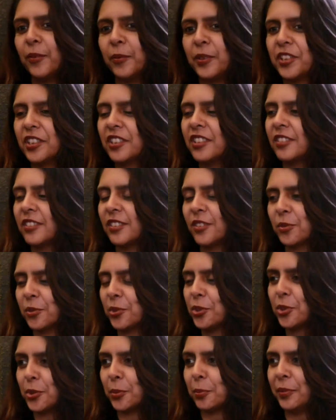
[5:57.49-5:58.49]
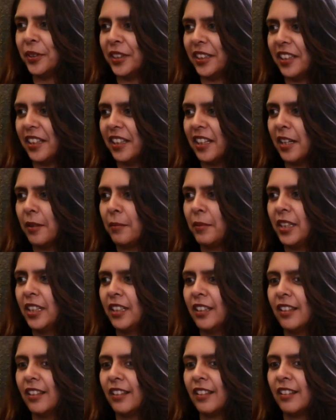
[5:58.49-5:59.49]
Which is so stupid. I
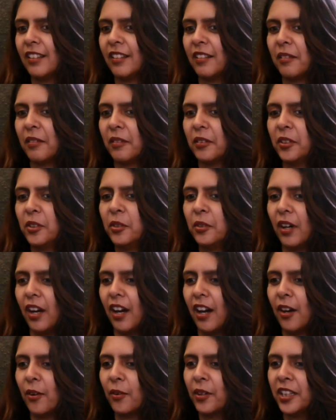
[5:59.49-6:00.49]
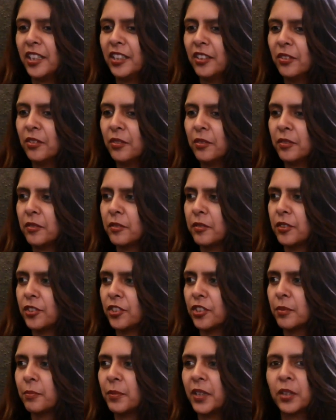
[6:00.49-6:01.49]
mean, how can you
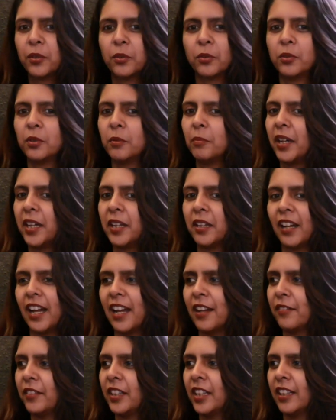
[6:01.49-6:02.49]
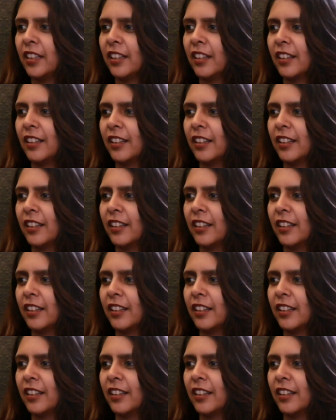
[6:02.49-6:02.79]
just be cool by having